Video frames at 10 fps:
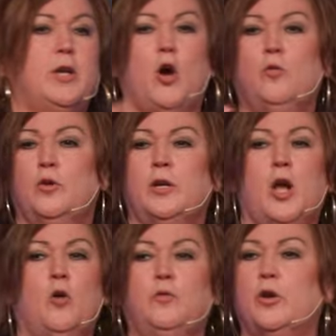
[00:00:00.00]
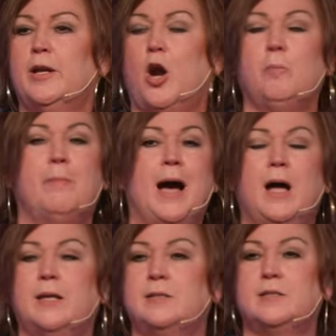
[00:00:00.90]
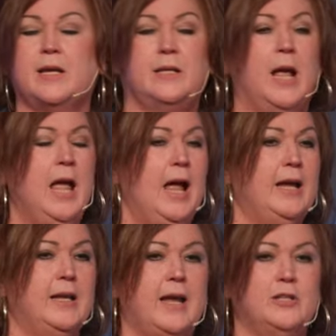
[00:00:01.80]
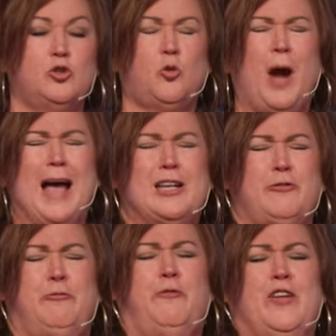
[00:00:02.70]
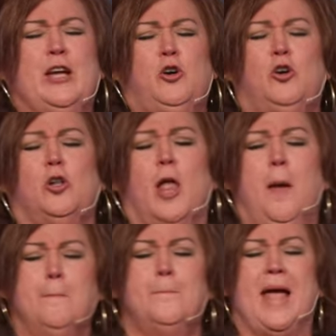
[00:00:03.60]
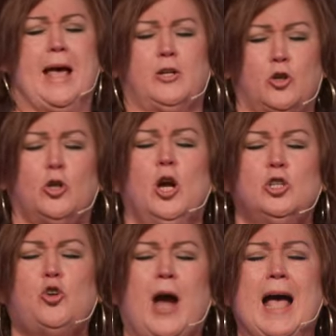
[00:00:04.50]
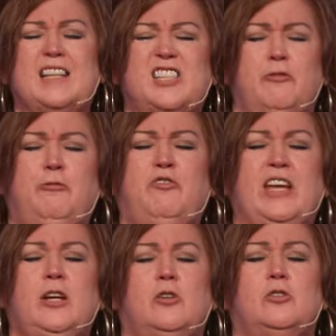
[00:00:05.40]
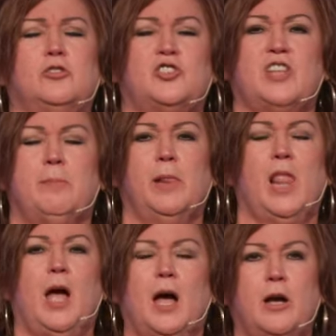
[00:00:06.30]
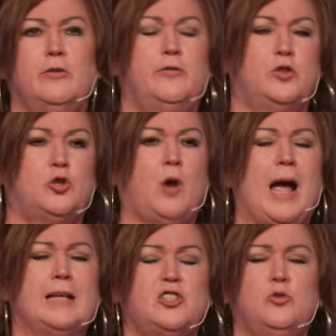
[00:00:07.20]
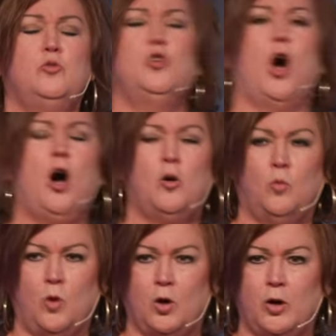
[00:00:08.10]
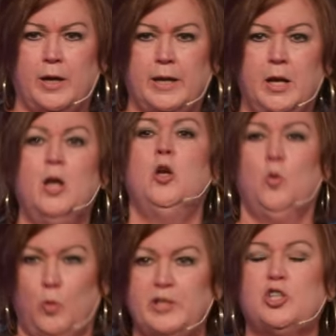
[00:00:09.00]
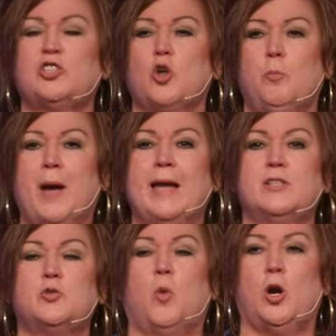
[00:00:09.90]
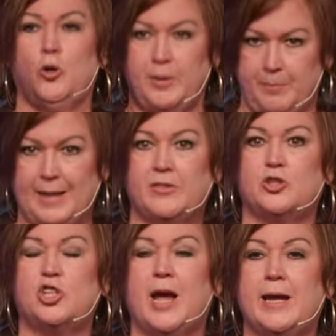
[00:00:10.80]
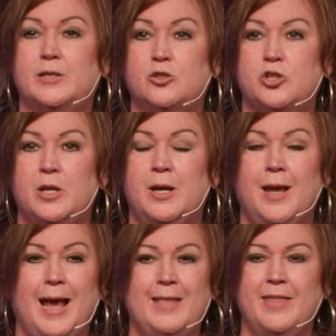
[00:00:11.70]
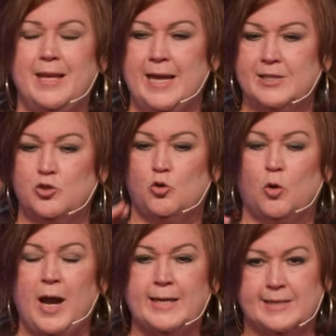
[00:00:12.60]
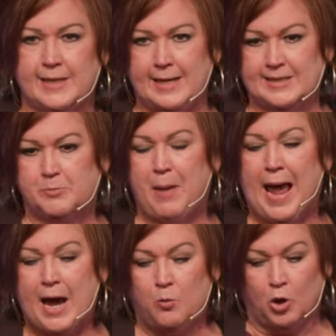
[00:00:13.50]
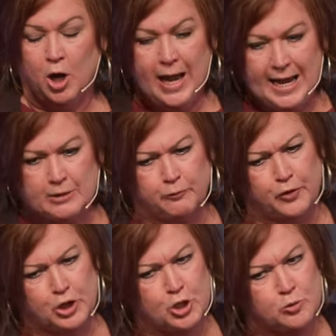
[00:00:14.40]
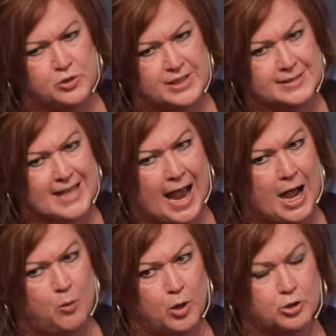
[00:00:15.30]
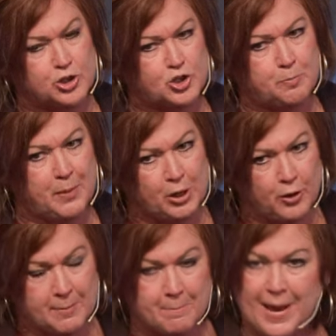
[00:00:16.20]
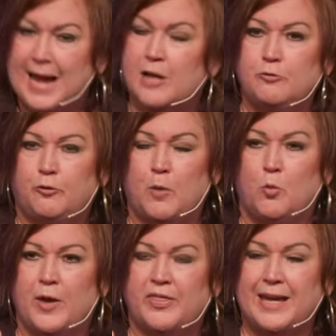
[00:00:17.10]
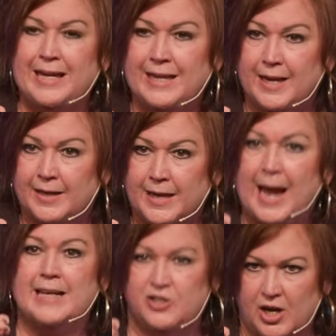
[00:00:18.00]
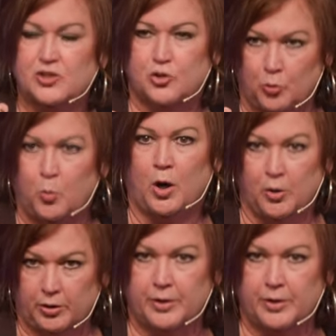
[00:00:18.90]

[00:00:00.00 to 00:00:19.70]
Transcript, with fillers: over and over in our minds and, and, and try to feel better, try to feel some love, try to not worry. We just obey his word and make the change. And then his grace and his power infuses our spirit man from within and does the work.